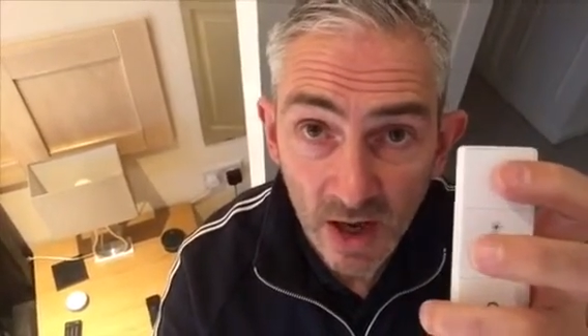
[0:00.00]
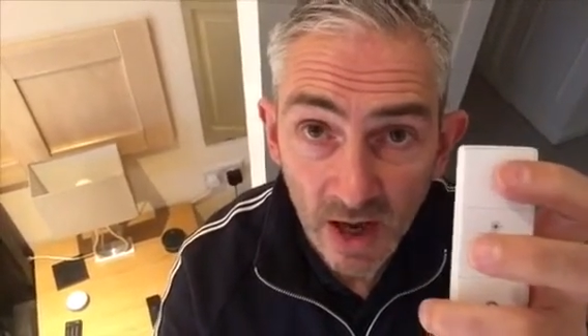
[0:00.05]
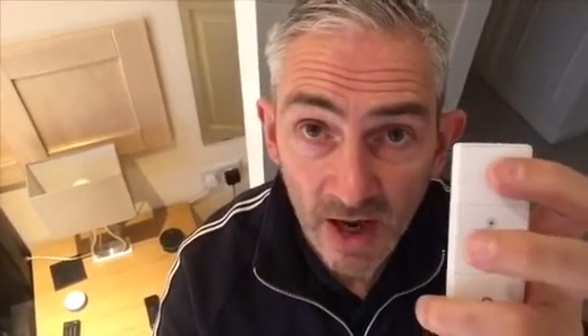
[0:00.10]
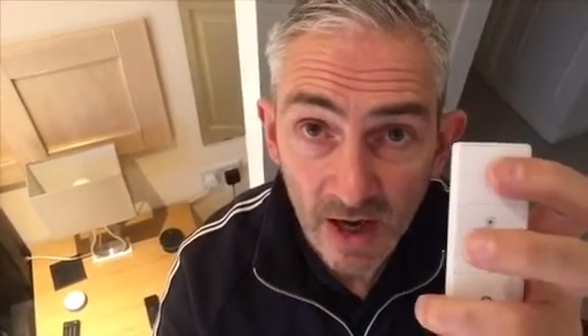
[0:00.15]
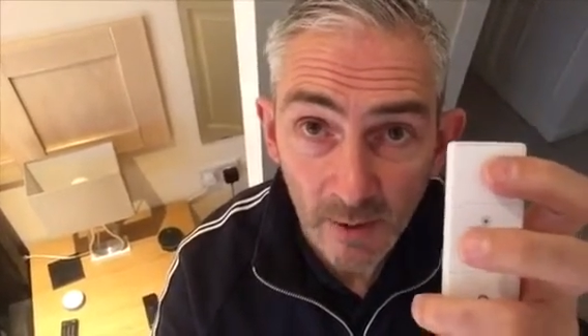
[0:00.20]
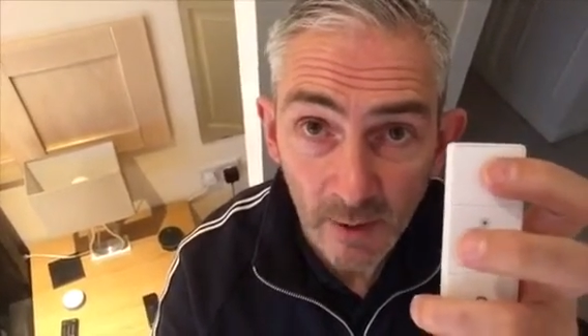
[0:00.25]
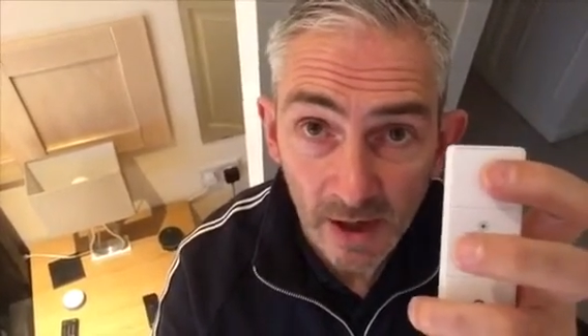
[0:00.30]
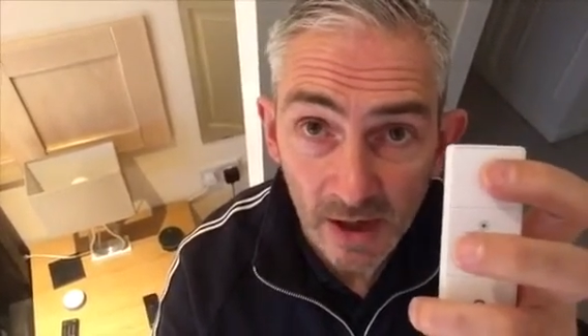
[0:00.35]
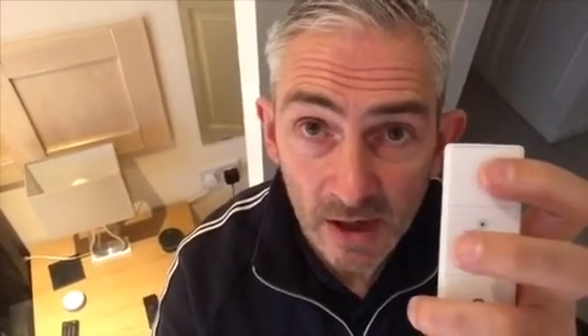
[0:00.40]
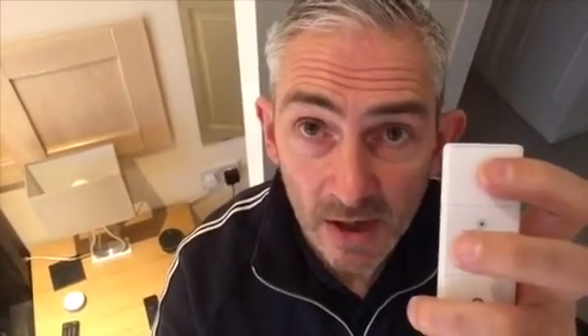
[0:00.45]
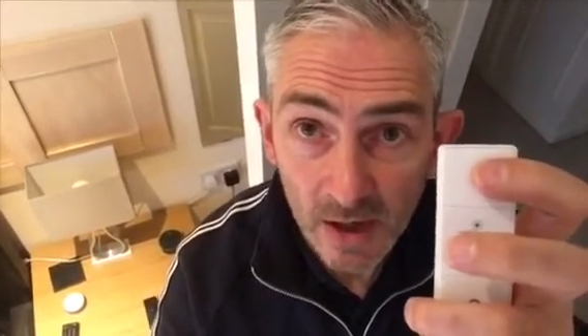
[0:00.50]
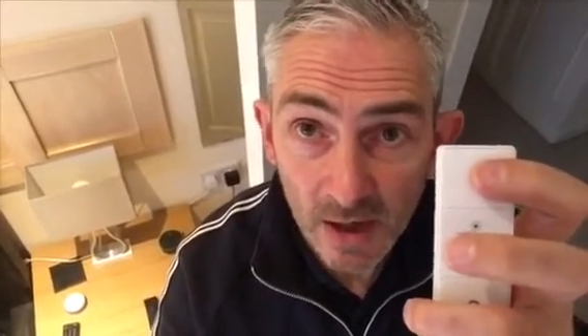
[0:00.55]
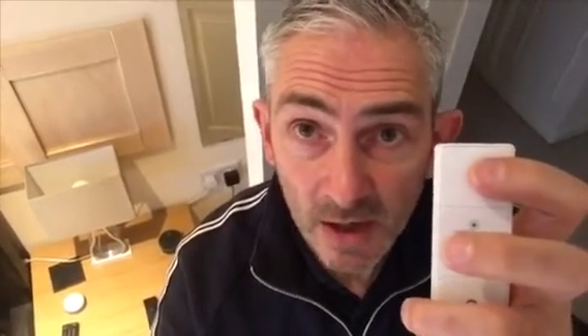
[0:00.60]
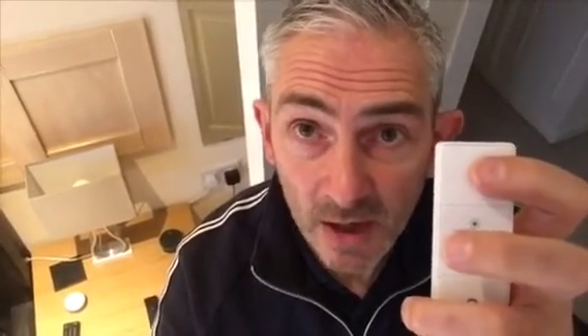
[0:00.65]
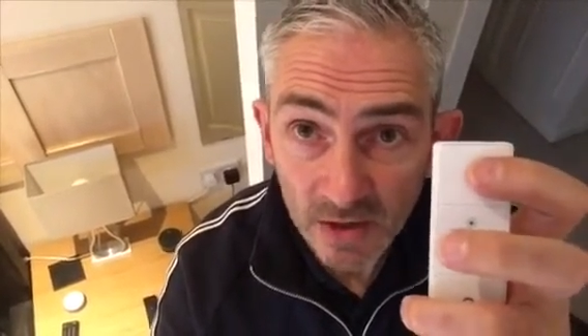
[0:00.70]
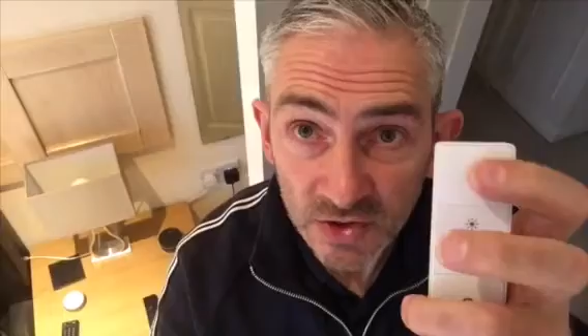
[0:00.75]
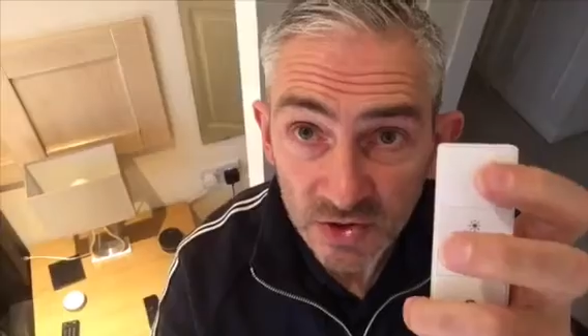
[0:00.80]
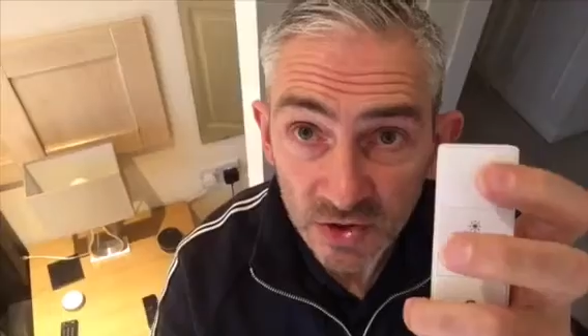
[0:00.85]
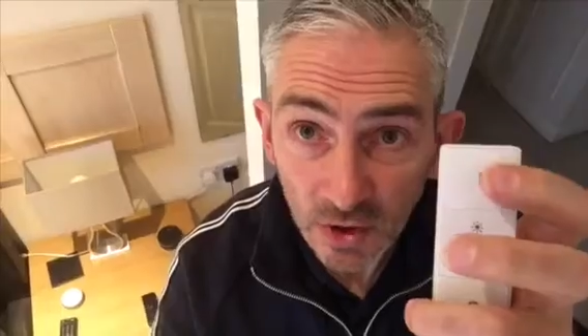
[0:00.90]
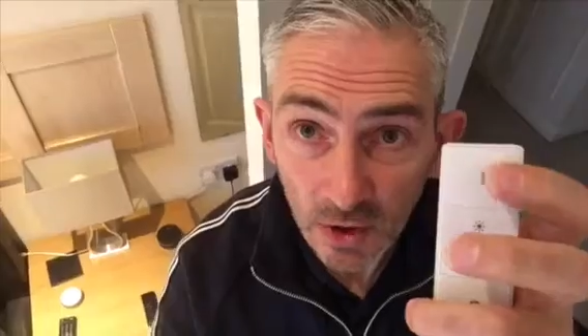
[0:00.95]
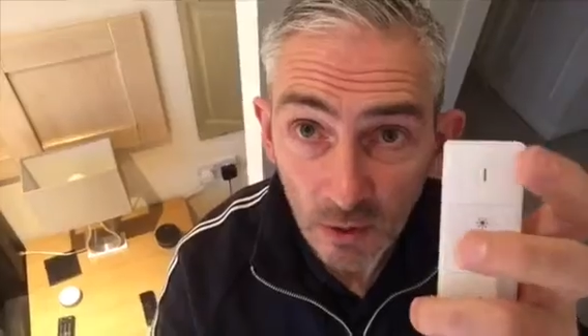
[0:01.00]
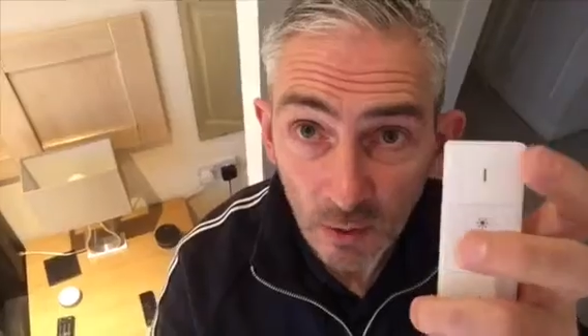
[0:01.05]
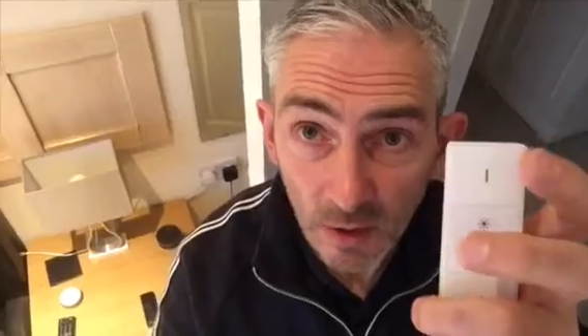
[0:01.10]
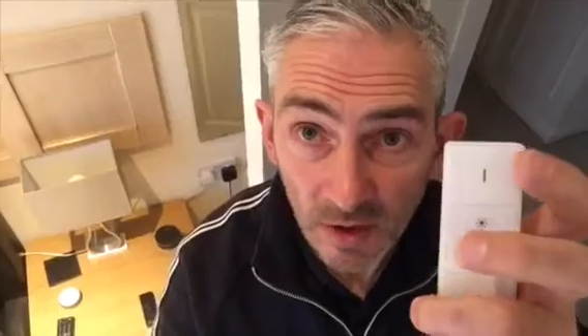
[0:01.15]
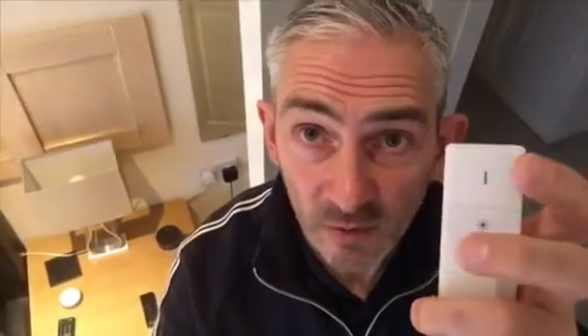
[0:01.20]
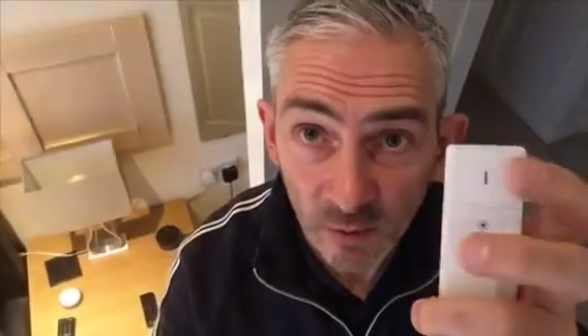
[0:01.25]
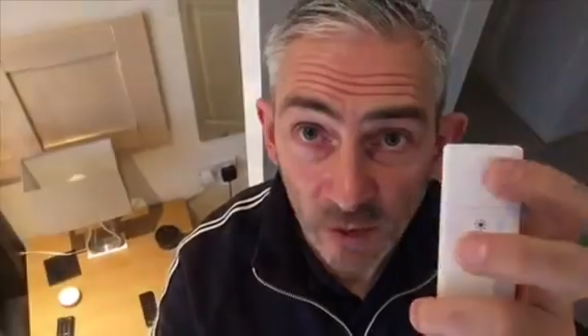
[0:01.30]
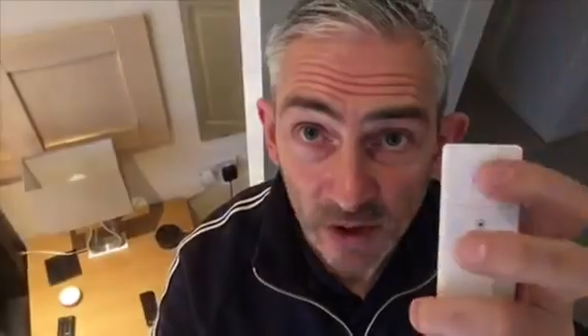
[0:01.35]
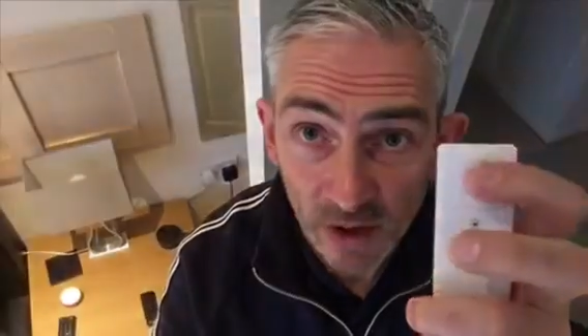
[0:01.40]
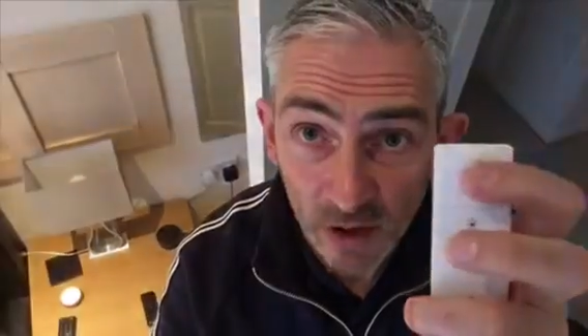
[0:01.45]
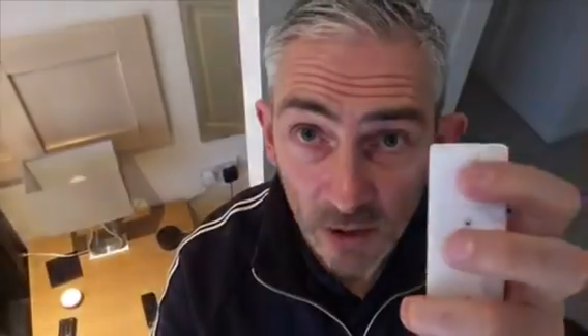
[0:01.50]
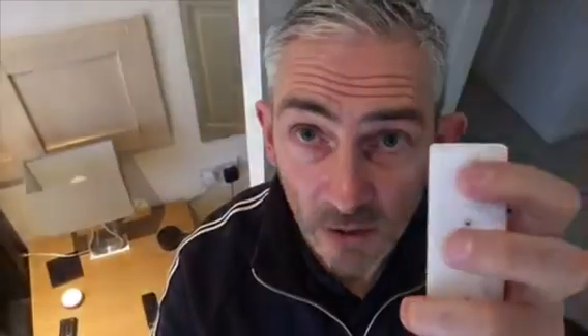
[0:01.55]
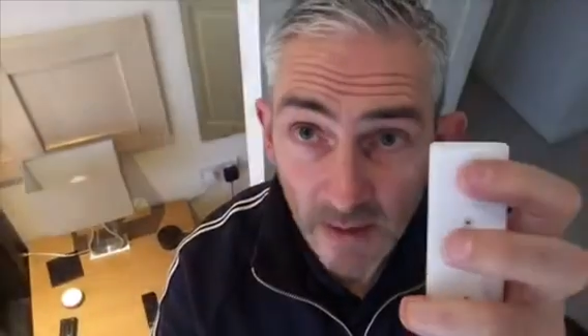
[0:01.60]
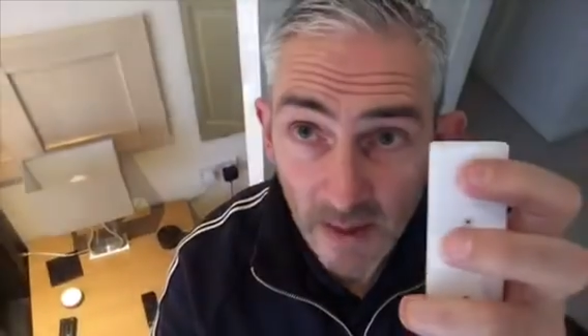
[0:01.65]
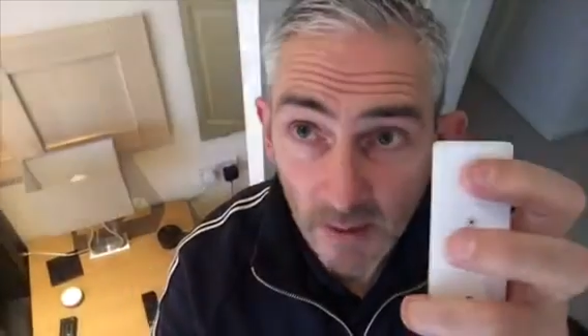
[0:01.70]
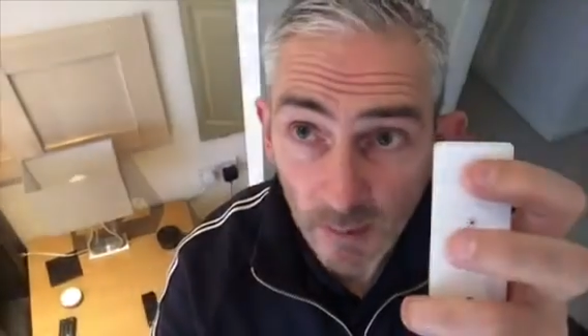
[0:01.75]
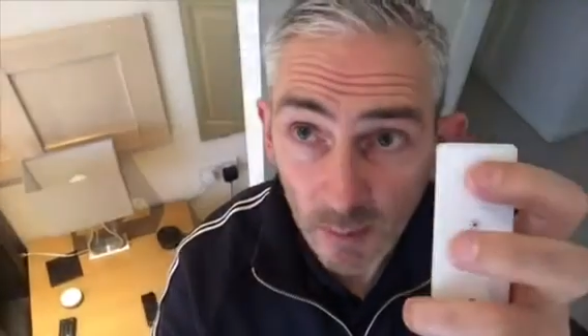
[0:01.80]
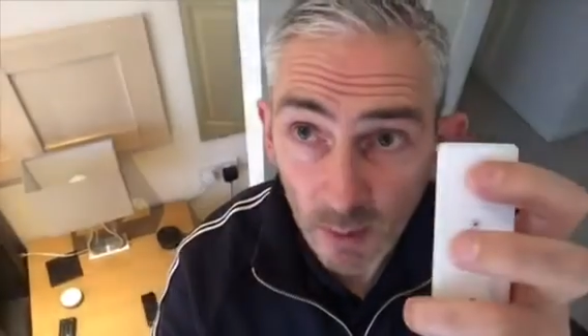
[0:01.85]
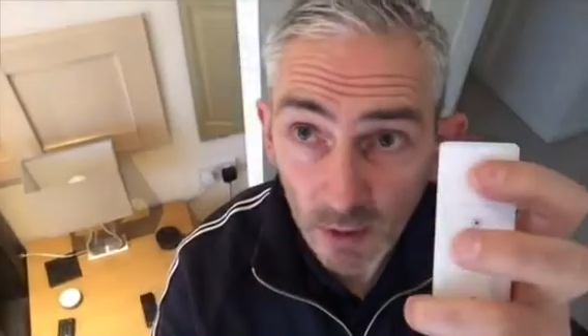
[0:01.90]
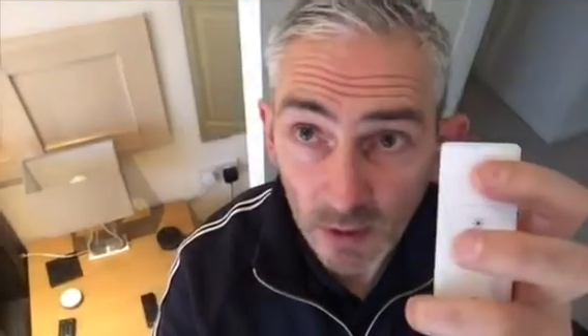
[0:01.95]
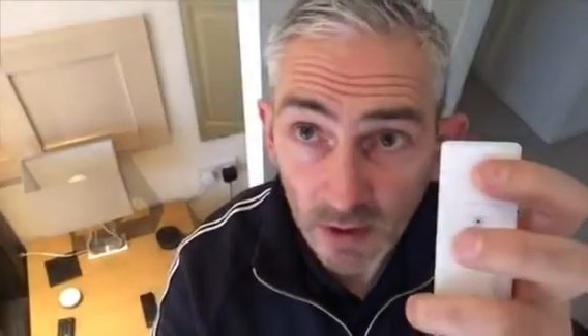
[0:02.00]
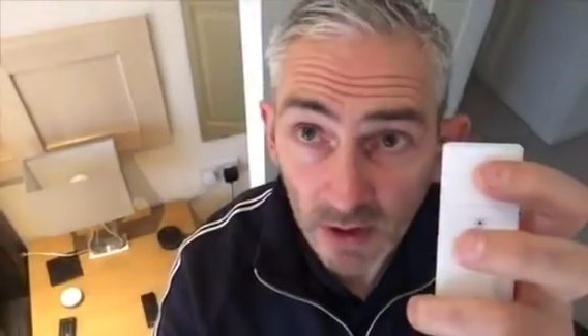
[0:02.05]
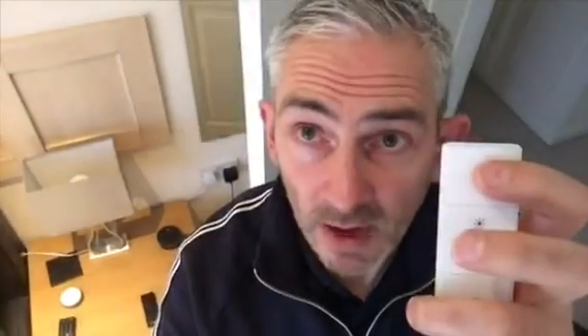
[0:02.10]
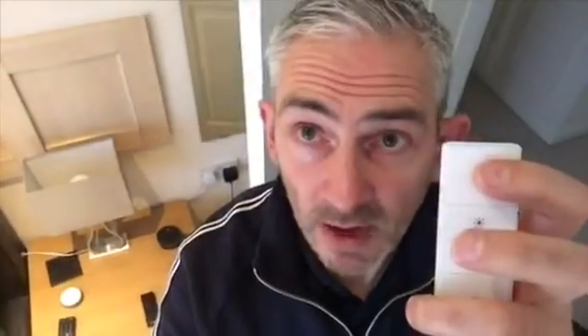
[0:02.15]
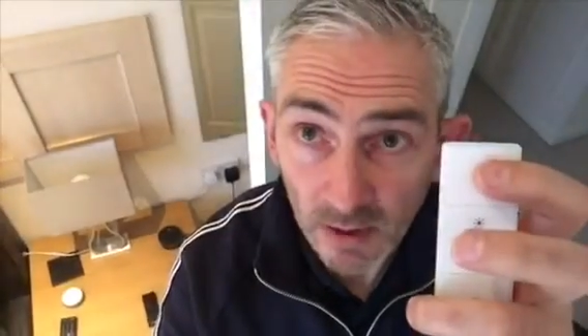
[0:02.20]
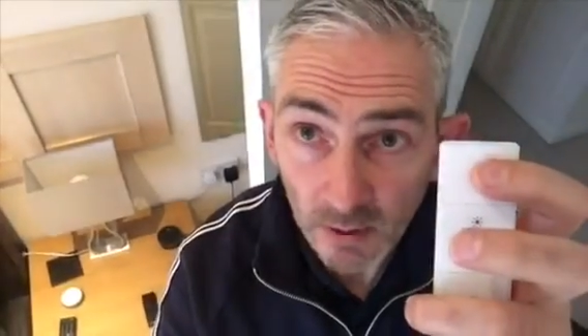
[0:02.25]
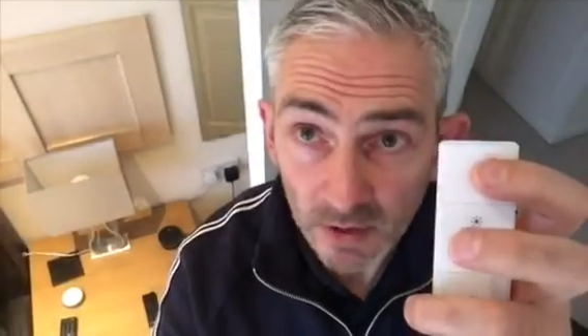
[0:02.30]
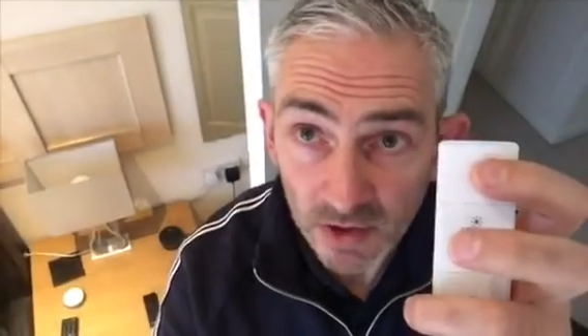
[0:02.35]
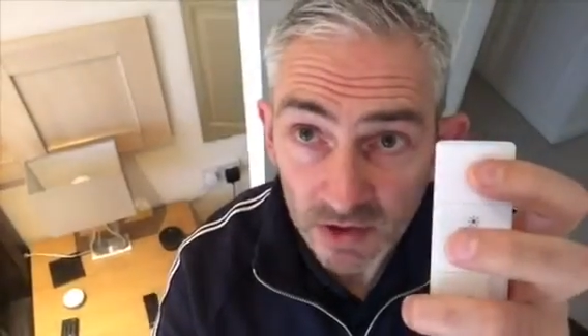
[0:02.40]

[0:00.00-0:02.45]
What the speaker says: Anyway, so if we hold that button now,